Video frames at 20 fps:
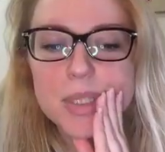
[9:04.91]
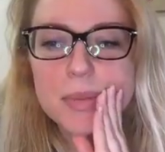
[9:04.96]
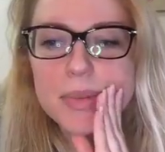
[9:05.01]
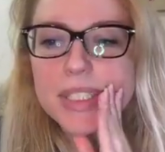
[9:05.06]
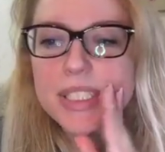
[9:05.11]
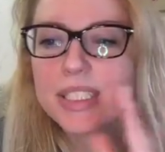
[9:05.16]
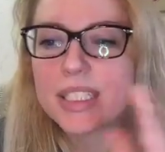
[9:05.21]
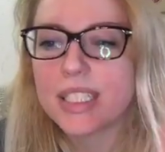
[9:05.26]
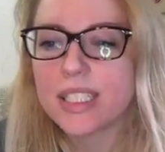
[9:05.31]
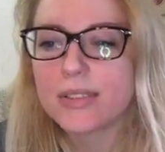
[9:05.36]

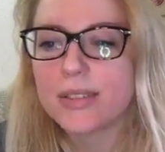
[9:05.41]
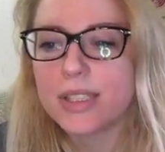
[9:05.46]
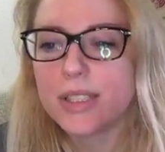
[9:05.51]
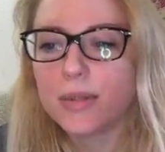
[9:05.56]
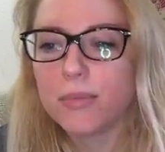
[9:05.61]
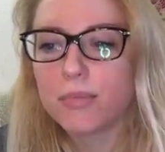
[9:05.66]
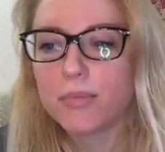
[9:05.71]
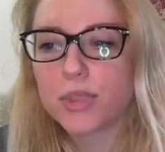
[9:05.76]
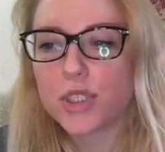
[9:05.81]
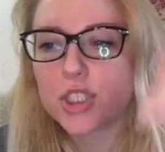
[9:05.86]
brain like went
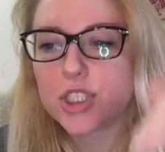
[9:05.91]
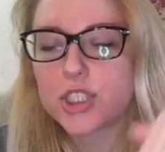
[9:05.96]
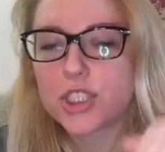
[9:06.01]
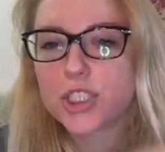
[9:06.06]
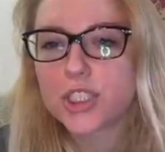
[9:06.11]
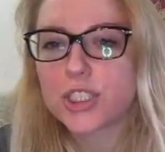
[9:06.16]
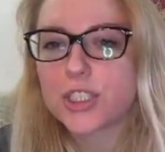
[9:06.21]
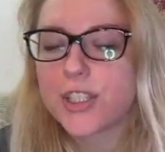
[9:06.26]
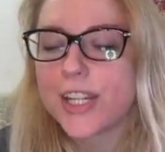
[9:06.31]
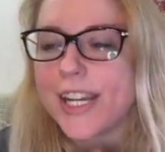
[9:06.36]

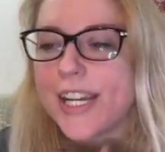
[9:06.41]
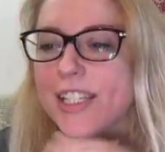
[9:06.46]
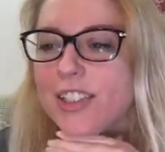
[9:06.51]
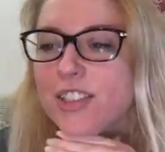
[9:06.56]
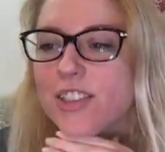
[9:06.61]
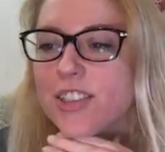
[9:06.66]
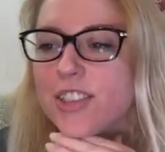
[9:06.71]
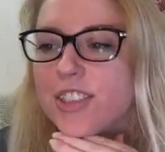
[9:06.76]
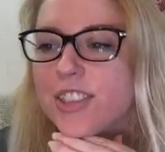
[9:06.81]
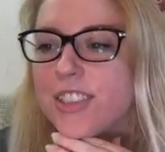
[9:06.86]
psh,
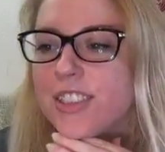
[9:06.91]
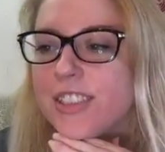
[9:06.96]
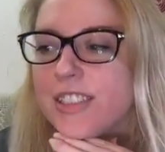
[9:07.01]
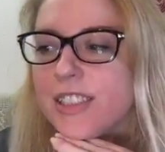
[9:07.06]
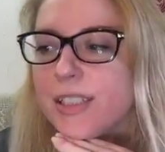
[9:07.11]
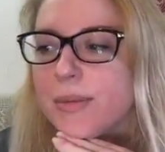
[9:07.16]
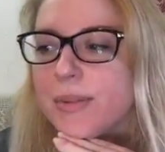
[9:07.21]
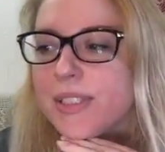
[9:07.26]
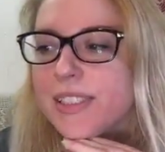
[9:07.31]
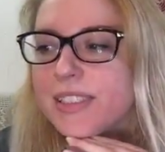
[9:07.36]
crash.
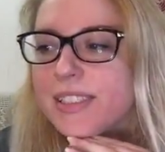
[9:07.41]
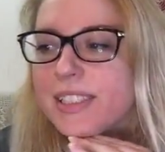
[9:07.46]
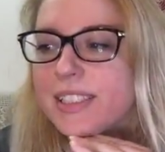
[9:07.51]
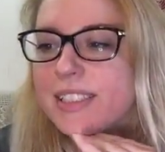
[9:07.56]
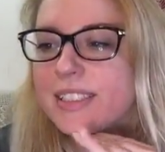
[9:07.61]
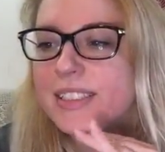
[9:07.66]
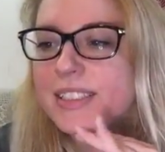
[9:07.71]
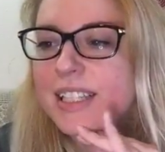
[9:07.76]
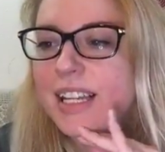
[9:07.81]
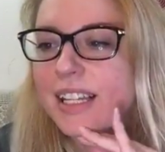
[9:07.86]
Emily
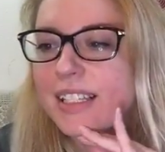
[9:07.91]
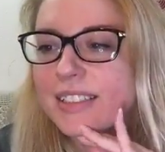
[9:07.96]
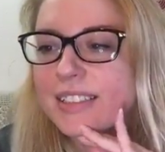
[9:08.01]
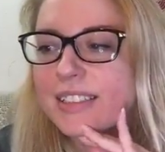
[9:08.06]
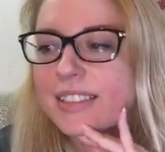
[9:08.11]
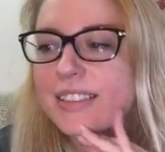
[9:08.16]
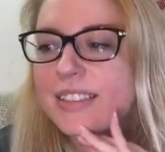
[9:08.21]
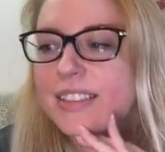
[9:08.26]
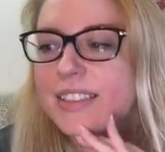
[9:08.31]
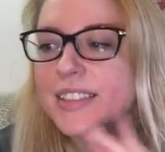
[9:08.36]
says yes.
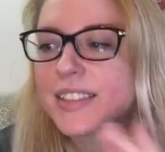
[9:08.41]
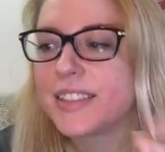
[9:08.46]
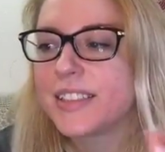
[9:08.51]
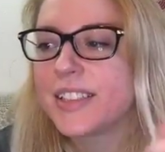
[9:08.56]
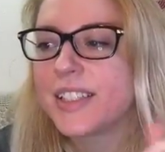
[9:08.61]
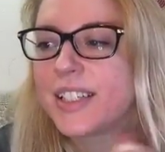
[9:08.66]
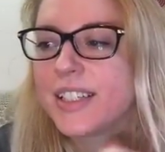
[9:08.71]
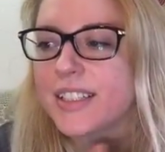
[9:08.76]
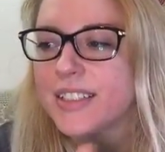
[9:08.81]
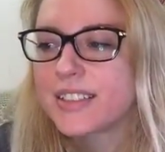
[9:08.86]

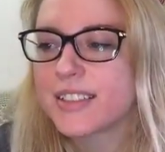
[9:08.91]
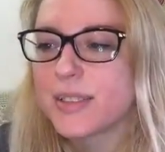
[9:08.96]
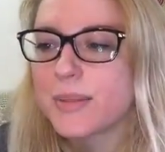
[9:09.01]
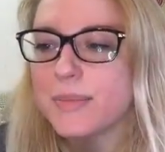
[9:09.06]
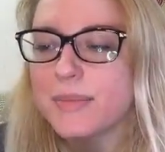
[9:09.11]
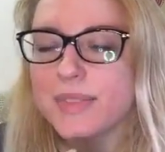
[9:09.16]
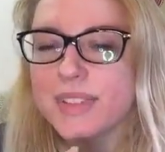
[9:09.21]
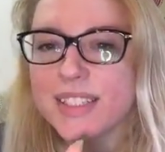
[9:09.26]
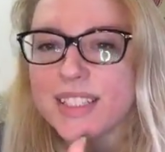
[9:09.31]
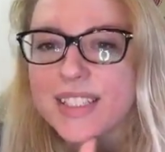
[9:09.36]

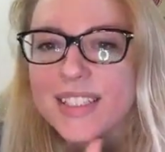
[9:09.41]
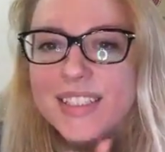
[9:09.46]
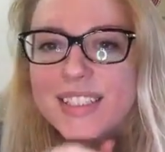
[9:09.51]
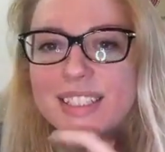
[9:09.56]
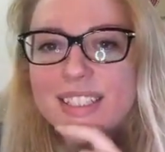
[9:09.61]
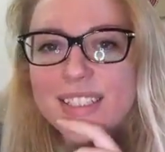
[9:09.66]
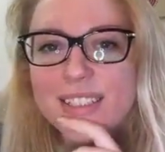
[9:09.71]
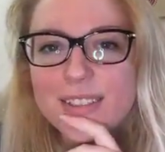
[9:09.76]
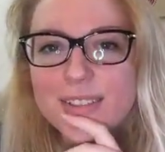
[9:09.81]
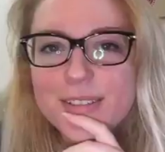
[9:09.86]
Awesome.
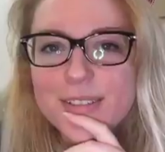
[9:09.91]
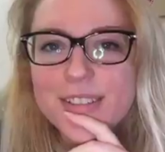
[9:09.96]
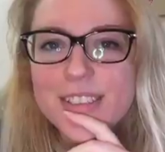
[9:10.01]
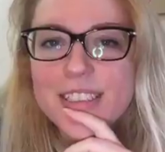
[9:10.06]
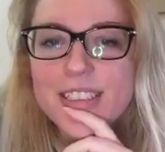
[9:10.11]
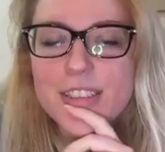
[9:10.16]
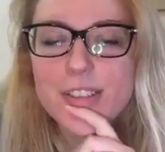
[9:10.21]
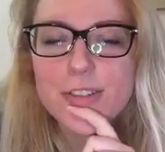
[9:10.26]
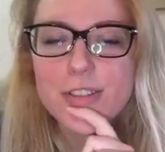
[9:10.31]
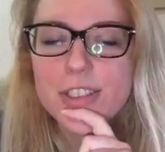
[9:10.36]
Thank you.
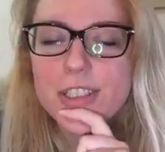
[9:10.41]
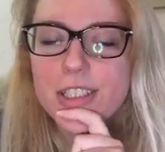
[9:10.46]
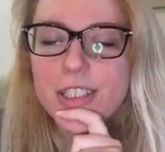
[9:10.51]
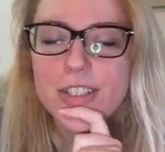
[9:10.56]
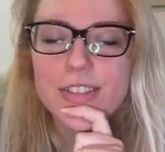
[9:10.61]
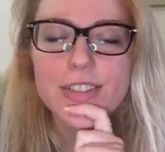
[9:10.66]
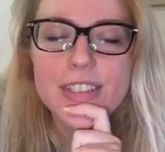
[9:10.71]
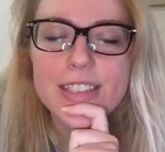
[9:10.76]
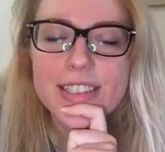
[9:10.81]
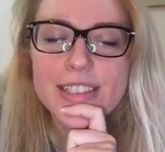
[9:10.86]
Thank you for
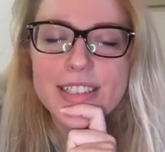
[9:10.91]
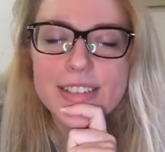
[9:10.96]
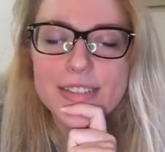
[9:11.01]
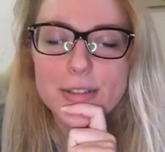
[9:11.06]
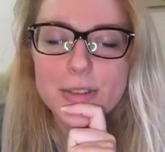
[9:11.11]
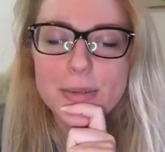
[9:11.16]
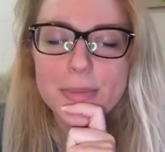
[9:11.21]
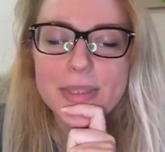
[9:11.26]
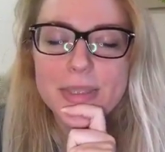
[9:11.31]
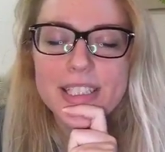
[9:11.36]
clarifying that
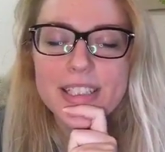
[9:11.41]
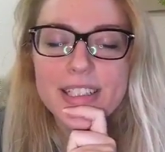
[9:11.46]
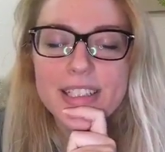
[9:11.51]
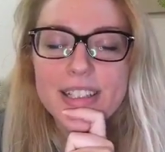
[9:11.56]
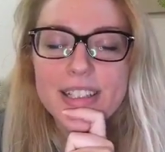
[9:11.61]
for me.